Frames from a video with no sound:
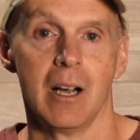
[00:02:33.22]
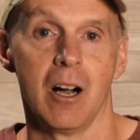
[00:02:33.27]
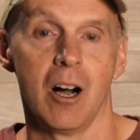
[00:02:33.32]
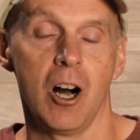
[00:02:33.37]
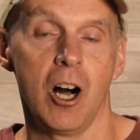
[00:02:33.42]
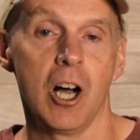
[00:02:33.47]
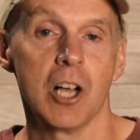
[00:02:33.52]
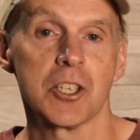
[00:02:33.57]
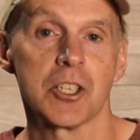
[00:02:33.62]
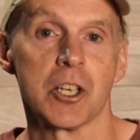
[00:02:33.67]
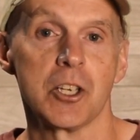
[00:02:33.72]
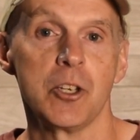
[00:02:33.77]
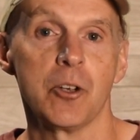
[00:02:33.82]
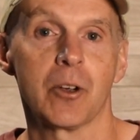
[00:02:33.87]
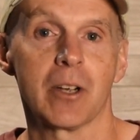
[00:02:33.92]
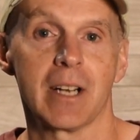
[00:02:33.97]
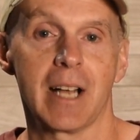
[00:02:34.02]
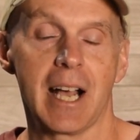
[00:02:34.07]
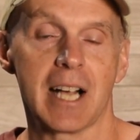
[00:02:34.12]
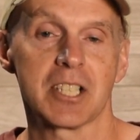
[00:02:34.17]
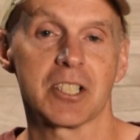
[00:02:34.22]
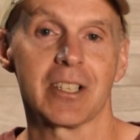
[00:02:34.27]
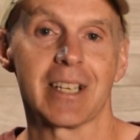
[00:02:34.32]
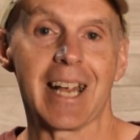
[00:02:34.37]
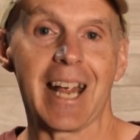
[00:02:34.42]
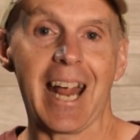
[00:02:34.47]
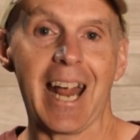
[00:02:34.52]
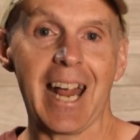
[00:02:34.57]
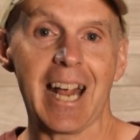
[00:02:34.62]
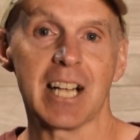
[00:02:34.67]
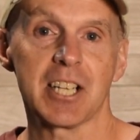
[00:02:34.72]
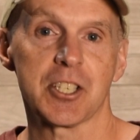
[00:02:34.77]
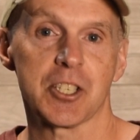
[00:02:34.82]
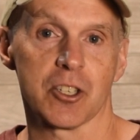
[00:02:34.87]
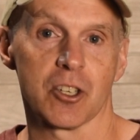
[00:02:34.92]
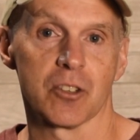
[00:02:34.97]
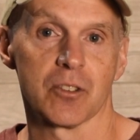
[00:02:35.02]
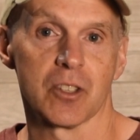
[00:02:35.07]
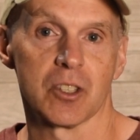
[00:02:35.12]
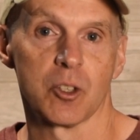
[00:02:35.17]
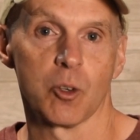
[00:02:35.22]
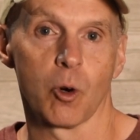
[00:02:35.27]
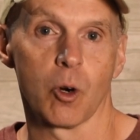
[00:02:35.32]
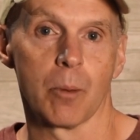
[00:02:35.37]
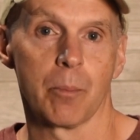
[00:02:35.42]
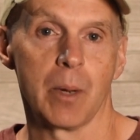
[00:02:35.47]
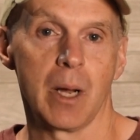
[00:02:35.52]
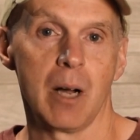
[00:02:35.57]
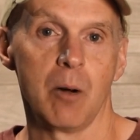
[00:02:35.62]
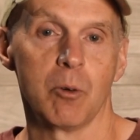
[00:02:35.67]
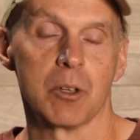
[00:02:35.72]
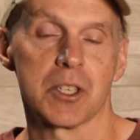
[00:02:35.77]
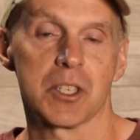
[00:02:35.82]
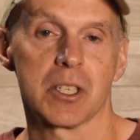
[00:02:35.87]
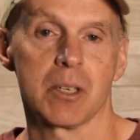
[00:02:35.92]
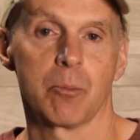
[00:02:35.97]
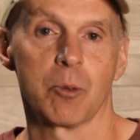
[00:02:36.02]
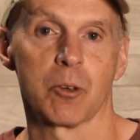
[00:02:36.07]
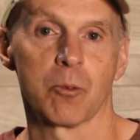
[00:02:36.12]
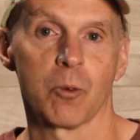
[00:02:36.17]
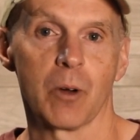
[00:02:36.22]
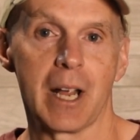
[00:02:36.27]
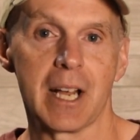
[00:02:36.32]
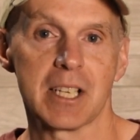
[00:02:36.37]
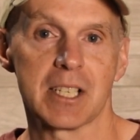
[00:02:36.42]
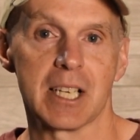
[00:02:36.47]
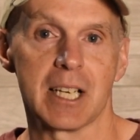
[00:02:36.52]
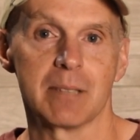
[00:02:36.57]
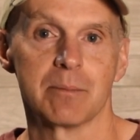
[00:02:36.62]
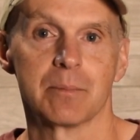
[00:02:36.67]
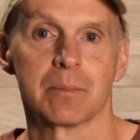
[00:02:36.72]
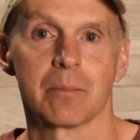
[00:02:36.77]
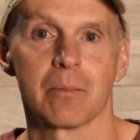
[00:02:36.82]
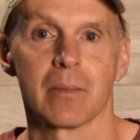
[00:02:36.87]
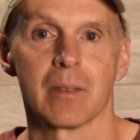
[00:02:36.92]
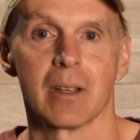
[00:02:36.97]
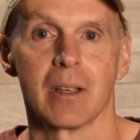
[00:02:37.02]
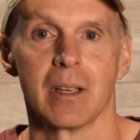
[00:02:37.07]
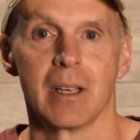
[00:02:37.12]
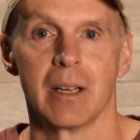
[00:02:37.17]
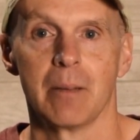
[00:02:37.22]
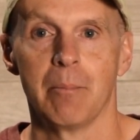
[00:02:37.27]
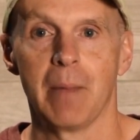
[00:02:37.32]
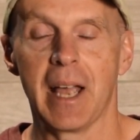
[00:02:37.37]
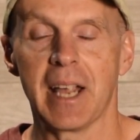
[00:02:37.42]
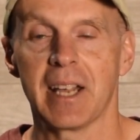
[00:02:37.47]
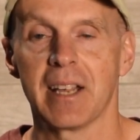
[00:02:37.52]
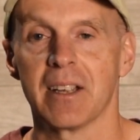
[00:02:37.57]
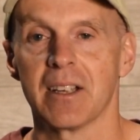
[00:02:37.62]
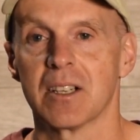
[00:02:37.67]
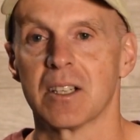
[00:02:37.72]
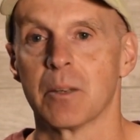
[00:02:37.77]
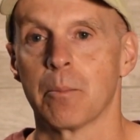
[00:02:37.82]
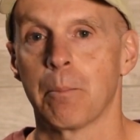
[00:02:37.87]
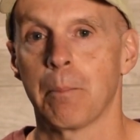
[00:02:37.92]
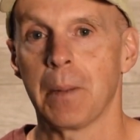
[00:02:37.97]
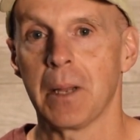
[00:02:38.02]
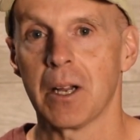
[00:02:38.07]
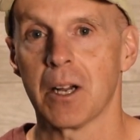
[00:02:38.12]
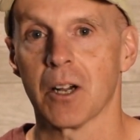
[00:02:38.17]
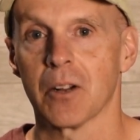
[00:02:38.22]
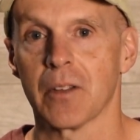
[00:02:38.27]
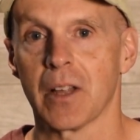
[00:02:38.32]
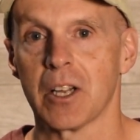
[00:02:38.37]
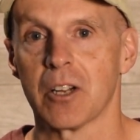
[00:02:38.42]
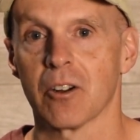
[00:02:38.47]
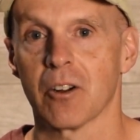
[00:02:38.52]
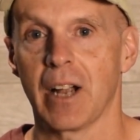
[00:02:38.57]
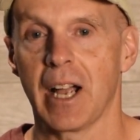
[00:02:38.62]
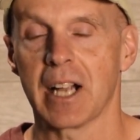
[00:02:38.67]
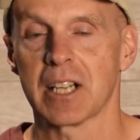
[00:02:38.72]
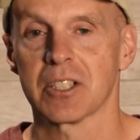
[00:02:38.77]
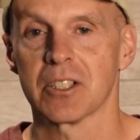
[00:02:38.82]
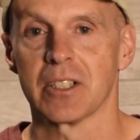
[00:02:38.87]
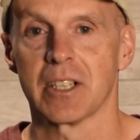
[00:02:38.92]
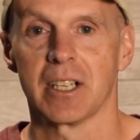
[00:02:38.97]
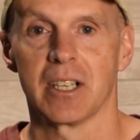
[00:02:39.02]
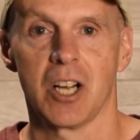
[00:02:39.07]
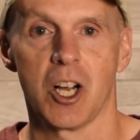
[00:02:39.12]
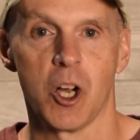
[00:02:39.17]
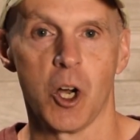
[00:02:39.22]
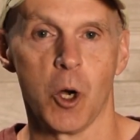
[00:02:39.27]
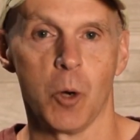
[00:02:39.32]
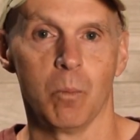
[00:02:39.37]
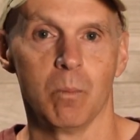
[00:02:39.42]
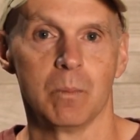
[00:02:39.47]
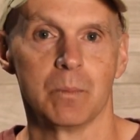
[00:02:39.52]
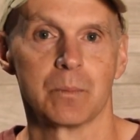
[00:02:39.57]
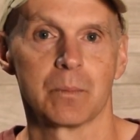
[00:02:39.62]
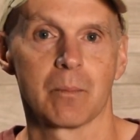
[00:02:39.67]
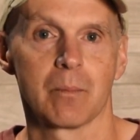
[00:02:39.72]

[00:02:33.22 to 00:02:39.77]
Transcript: Also, you can actually answer the doorbell when someone rings it, making it appear that you're actually at home.